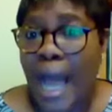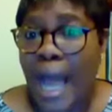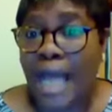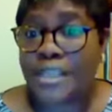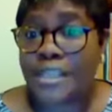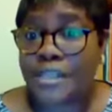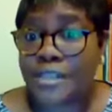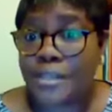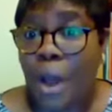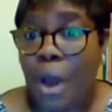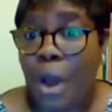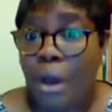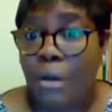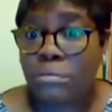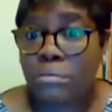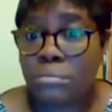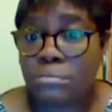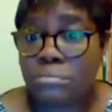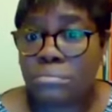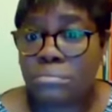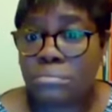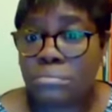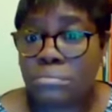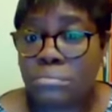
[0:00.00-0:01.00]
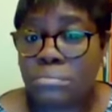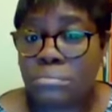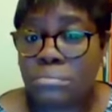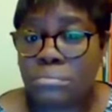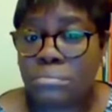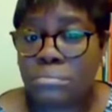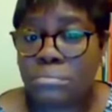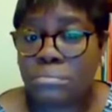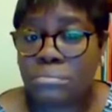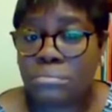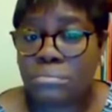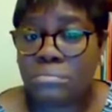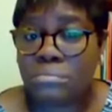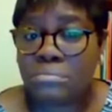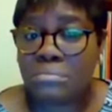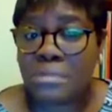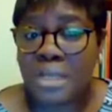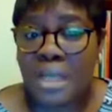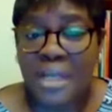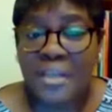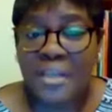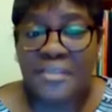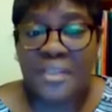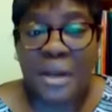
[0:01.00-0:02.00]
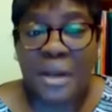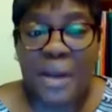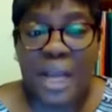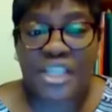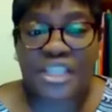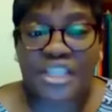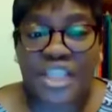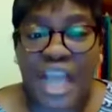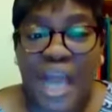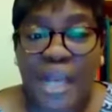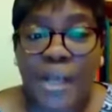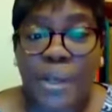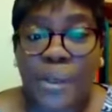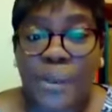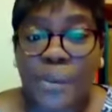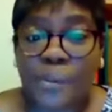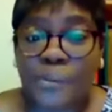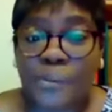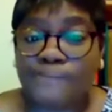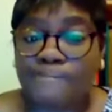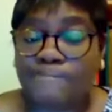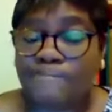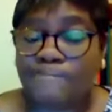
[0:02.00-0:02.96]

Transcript: And so they were shallow.